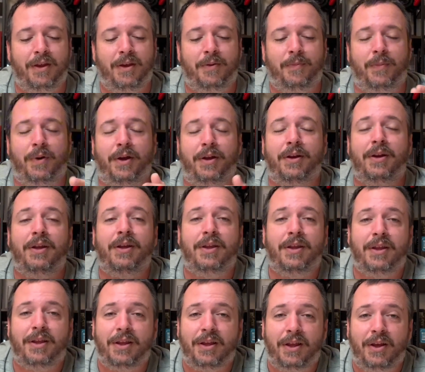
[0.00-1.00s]
But
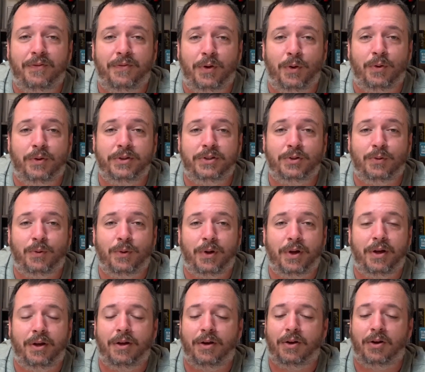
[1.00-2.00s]
if you
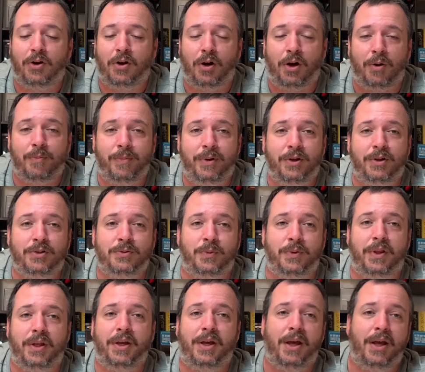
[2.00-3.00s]
enjoy car builds with
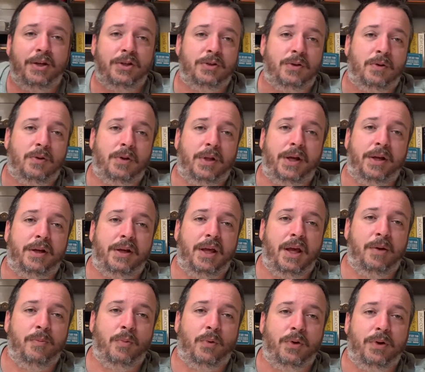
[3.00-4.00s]
the occasional
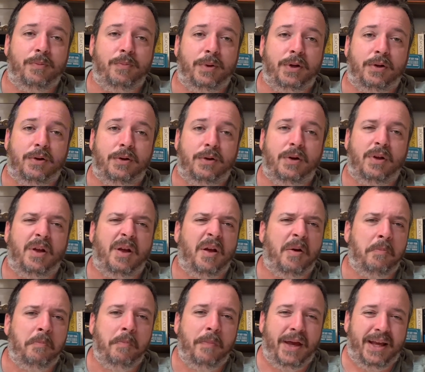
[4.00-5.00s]
Game Boy build,
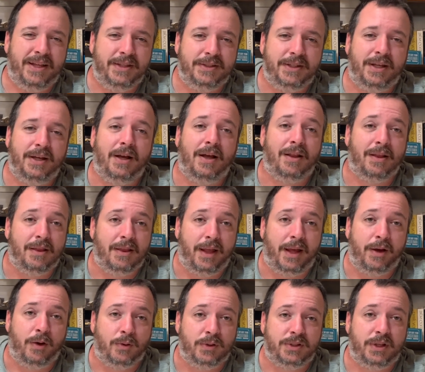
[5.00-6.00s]
amazing
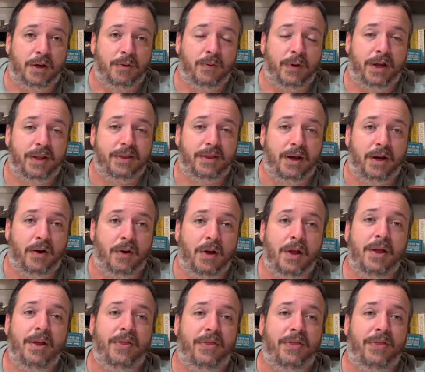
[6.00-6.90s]
Lego set right there.